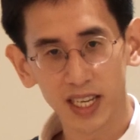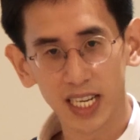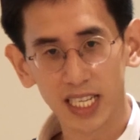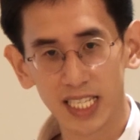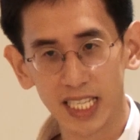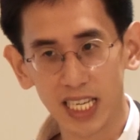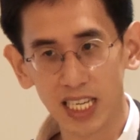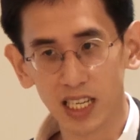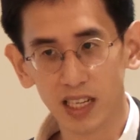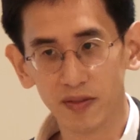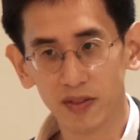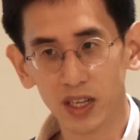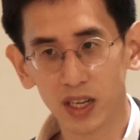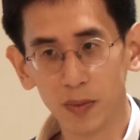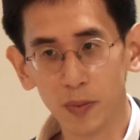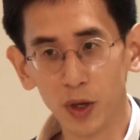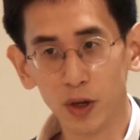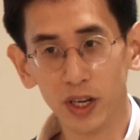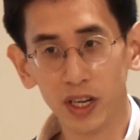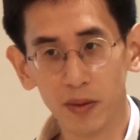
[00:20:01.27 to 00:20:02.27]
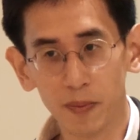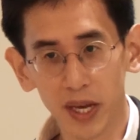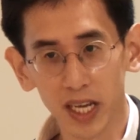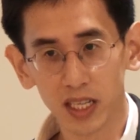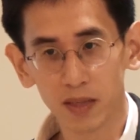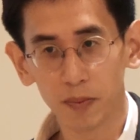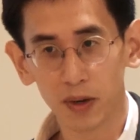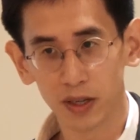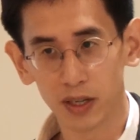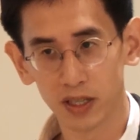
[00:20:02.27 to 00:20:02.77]
idea of
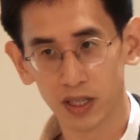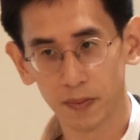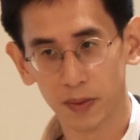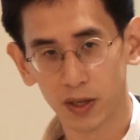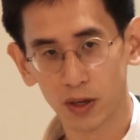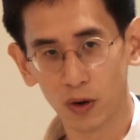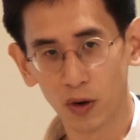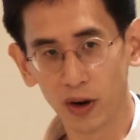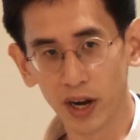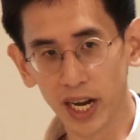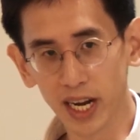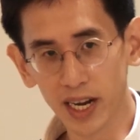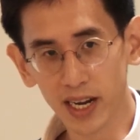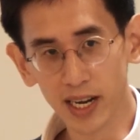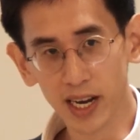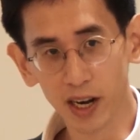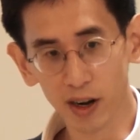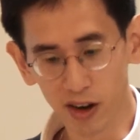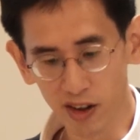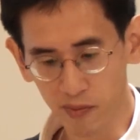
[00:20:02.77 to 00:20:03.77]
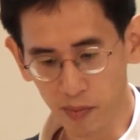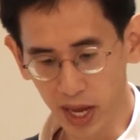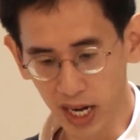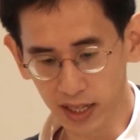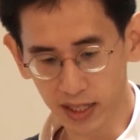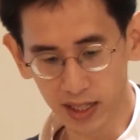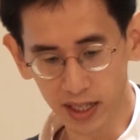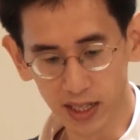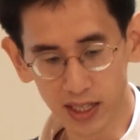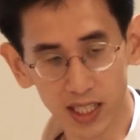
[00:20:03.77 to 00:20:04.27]
community-based participatory narrative
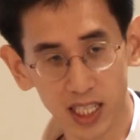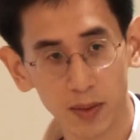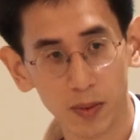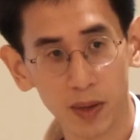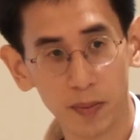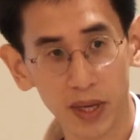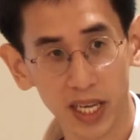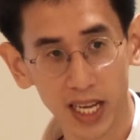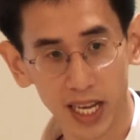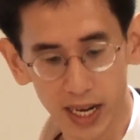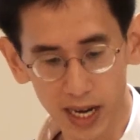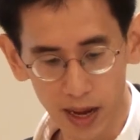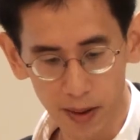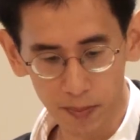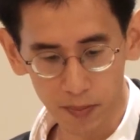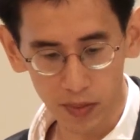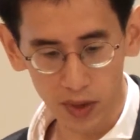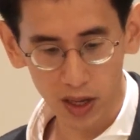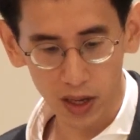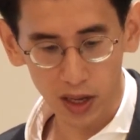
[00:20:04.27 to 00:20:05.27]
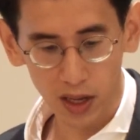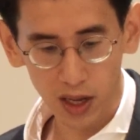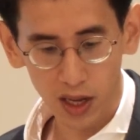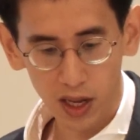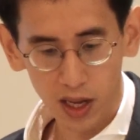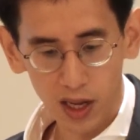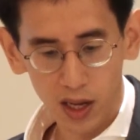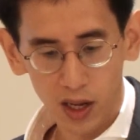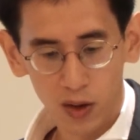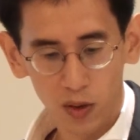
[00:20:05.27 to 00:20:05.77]
medicine, CBPNM,
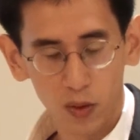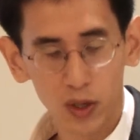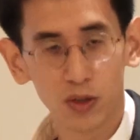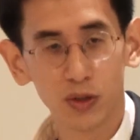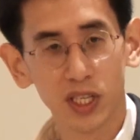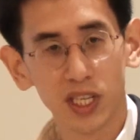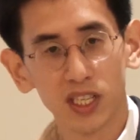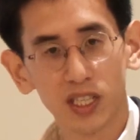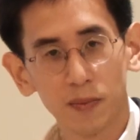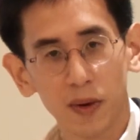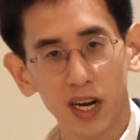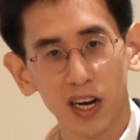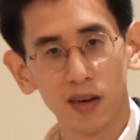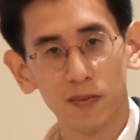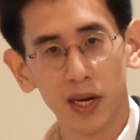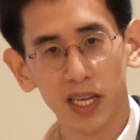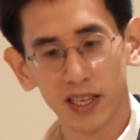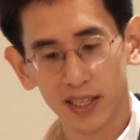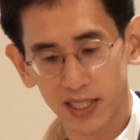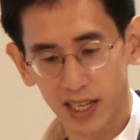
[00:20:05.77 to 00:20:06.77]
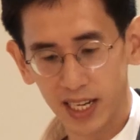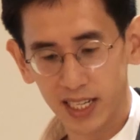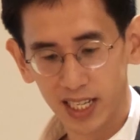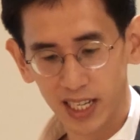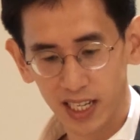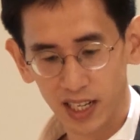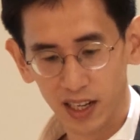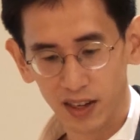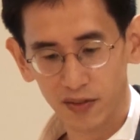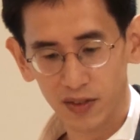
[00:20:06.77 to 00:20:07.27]
which was inspired by this
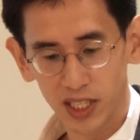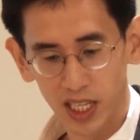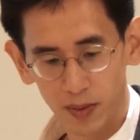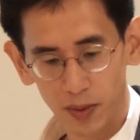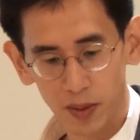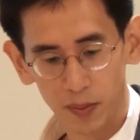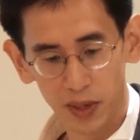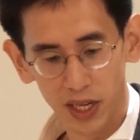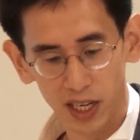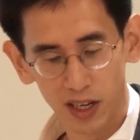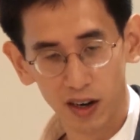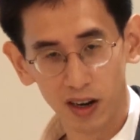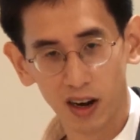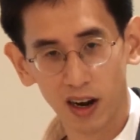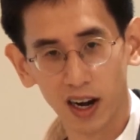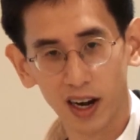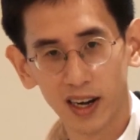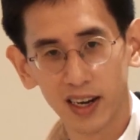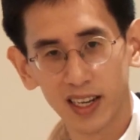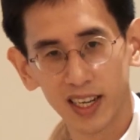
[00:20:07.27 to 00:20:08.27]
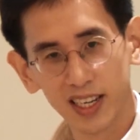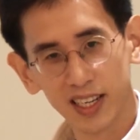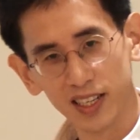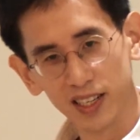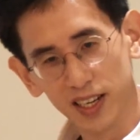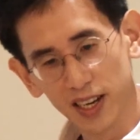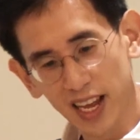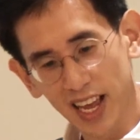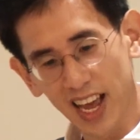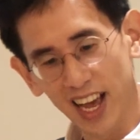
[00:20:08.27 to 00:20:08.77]
idea of CBPR,
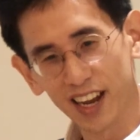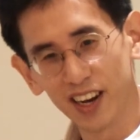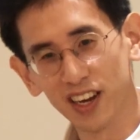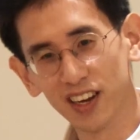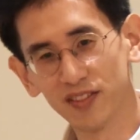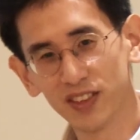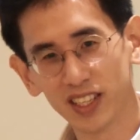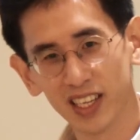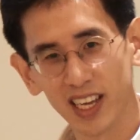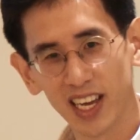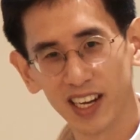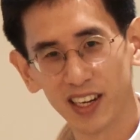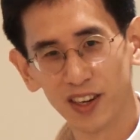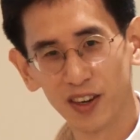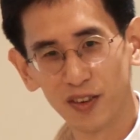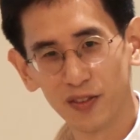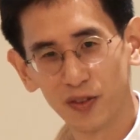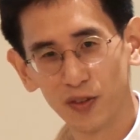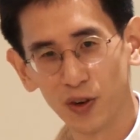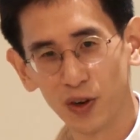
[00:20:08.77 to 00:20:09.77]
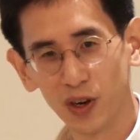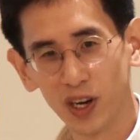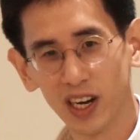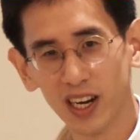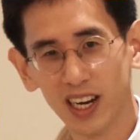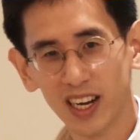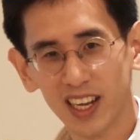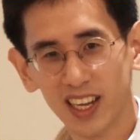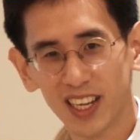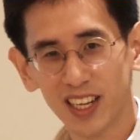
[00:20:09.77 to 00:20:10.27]
and hat off to Edgar
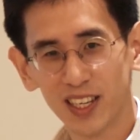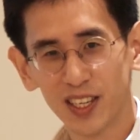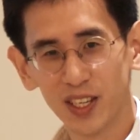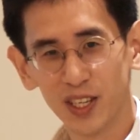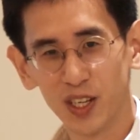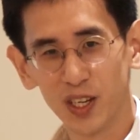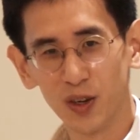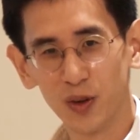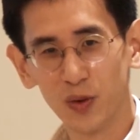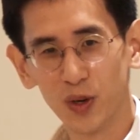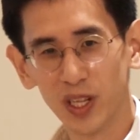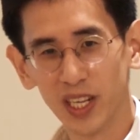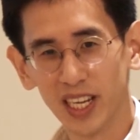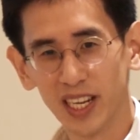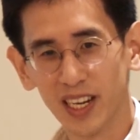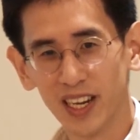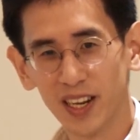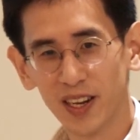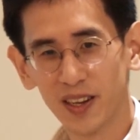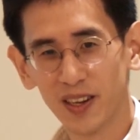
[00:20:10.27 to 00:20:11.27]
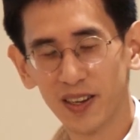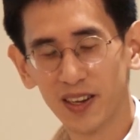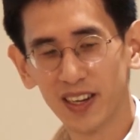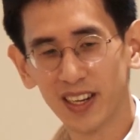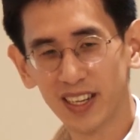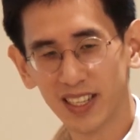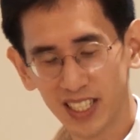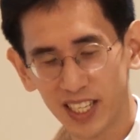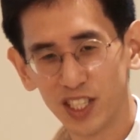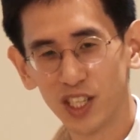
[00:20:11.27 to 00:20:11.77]
for, really
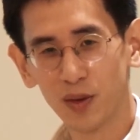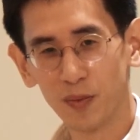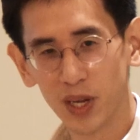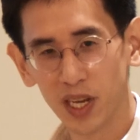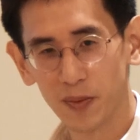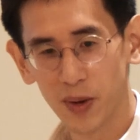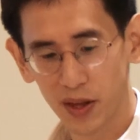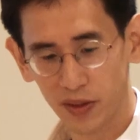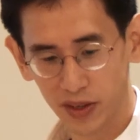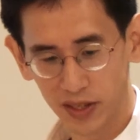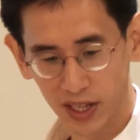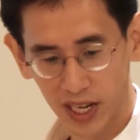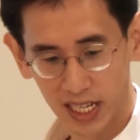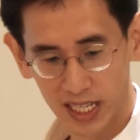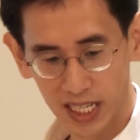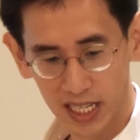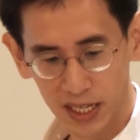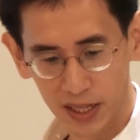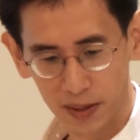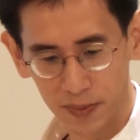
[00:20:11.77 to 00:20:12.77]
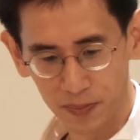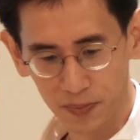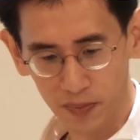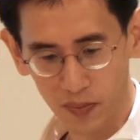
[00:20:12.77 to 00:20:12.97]
teaching me about this idea.